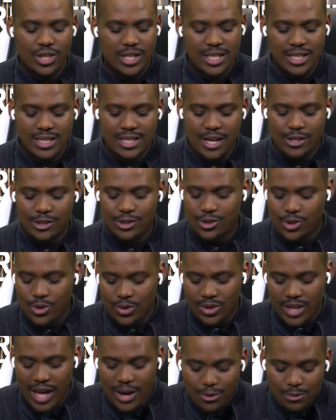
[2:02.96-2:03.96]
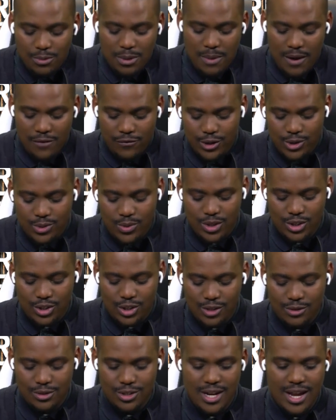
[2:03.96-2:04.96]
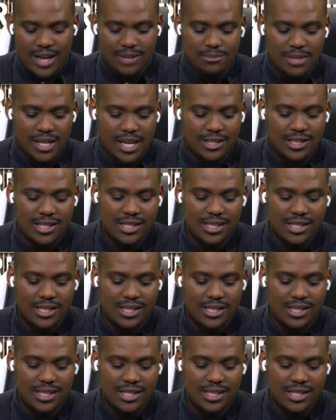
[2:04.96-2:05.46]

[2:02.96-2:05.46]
entails so that will be my first question tonight miguel to